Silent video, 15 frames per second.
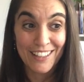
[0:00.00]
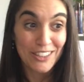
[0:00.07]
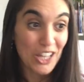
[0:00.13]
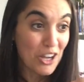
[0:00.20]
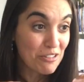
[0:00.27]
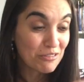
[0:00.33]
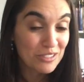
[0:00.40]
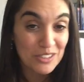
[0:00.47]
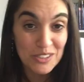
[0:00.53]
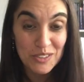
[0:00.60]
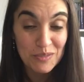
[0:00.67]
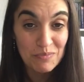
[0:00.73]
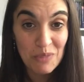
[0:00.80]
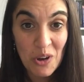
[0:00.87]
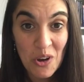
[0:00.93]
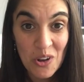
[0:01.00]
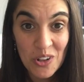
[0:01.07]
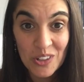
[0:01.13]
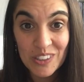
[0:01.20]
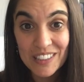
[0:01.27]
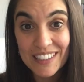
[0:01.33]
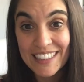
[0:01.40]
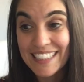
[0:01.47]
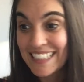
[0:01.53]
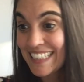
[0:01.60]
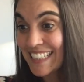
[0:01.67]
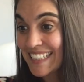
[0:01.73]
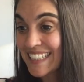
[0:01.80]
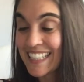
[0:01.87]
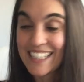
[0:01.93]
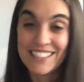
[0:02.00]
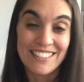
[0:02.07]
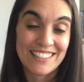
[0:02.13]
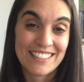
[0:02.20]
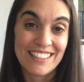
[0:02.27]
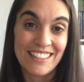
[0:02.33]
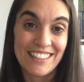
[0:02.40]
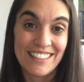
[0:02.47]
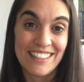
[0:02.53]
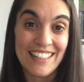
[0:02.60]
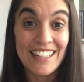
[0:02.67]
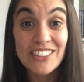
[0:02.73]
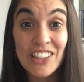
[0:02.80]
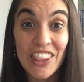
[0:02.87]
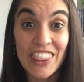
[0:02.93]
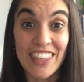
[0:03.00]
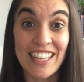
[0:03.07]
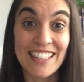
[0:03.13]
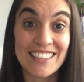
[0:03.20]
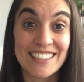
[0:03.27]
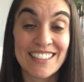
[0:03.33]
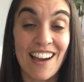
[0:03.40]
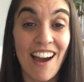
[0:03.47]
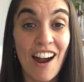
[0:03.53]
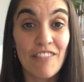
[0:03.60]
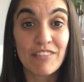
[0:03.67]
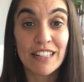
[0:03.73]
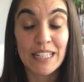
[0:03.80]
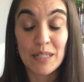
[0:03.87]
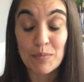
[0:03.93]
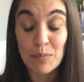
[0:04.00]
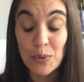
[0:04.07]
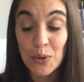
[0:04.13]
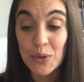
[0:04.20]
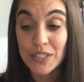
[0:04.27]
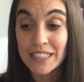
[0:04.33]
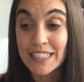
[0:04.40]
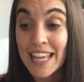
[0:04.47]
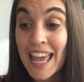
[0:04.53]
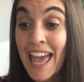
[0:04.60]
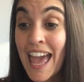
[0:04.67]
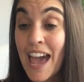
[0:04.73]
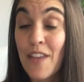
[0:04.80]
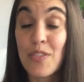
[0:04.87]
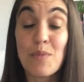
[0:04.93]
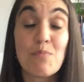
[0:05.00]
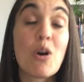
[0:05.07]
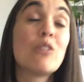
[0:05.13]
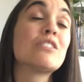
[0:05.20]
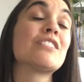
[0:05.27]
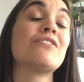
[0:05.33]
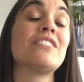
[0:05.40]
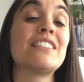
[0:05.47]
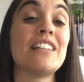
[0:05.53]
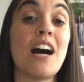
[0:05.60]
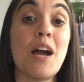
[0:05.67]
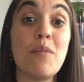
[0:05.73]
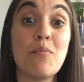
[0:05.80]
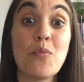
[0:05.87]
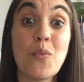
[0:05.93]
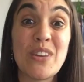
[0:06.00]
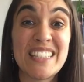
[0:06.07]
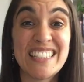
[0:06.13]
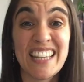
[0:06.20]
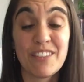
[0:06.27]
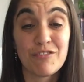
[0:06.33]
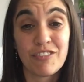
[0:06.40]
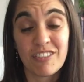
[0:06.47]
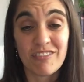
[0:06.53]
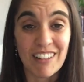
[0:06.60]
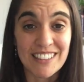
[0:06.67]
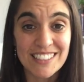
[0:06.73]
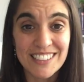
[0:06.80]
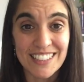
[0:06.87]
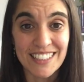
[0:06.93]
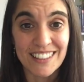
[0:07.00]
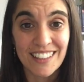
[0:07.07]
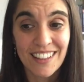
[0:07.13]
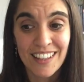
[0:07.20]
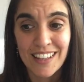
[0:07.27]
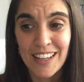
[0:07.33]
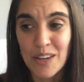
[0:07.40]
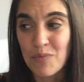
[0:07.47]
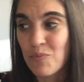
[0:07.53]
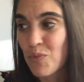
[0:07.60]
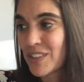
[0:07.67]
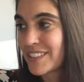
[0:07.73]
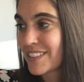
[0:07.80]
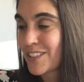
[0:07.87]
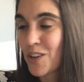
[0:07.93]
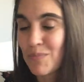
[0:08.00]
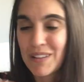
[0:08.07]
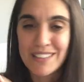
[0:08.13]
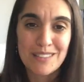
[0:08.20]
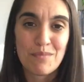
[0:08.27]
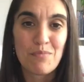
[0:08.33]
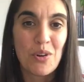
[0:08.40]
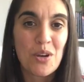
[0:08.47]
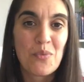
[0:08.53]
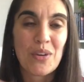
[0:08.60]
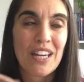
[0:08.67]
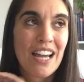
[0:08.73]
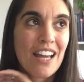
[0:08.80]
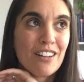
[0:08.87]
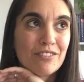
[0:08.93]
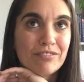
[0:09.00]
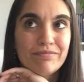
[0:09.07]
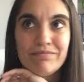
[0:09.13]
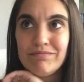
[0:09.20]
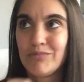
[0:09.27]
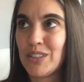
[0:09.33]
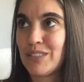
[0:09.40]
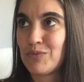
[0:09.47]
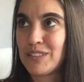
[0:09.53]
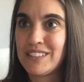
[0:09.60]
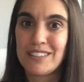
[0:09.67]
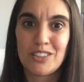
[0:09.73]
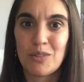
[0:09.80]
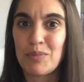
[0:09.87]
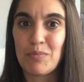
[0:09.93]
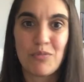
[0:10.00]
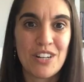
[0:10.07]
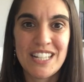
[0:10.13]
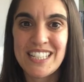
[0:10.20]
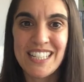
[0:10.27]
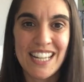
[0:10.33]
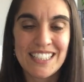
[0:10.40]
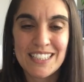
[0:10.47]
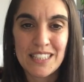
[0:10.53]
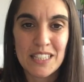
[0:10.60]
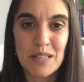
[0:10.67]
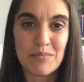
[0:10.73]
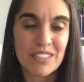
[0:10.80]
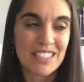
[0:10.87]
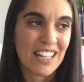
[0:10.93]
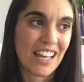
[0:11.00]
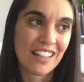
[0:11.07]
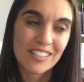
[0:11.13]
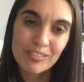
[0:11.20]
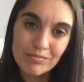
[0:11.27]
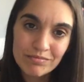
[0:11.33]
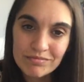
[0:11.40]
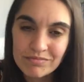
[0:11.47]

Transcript: those small details, the little things that are really important and that most of the time we take for granted, and we stop at some point, we stop appreciating them. It's like